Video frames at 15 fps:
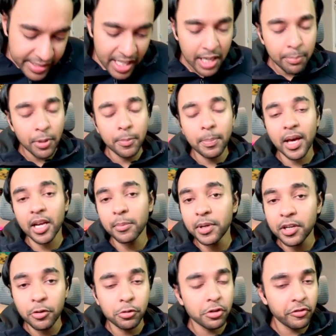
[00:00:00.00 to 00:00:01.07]
an input
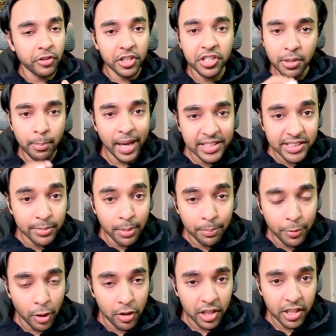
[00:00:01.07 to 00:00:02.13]
parameter to the function maximum
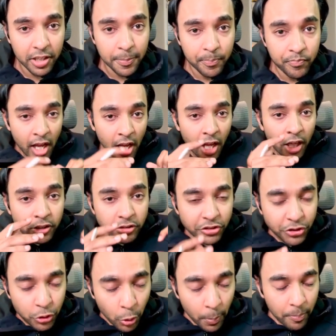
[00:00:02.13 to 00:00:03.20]
product.
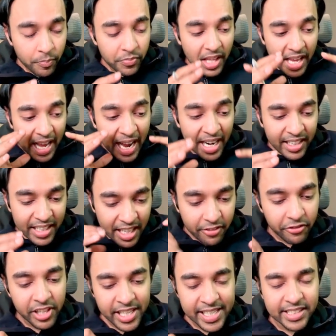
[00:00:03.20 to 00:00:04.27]
So at
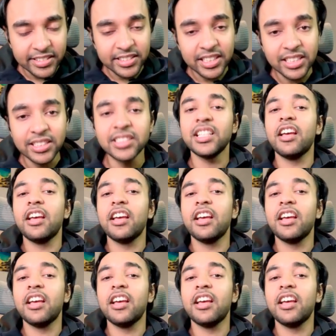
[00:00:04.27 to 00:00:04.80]
every instance,